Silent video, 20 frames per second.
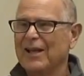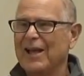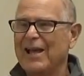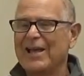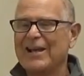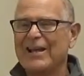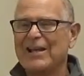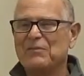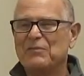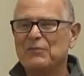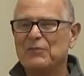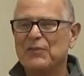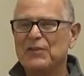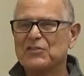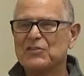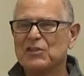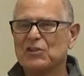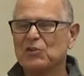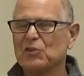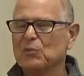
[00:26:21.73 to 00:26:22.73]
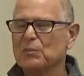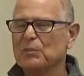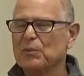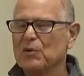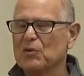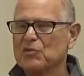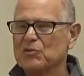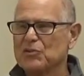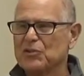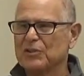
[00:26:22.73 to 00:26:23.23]
and a physical
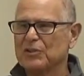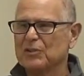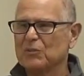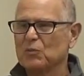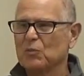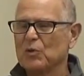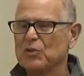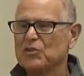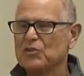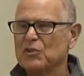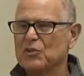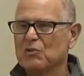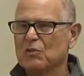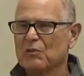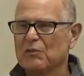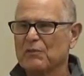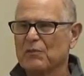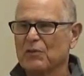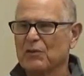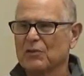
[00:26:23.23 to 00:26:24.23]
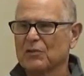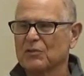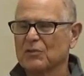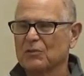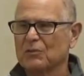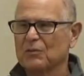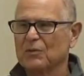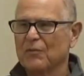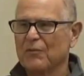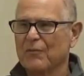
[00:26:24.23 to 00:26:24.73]
person. Which are you referring
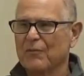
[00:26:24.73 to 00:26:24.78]
to?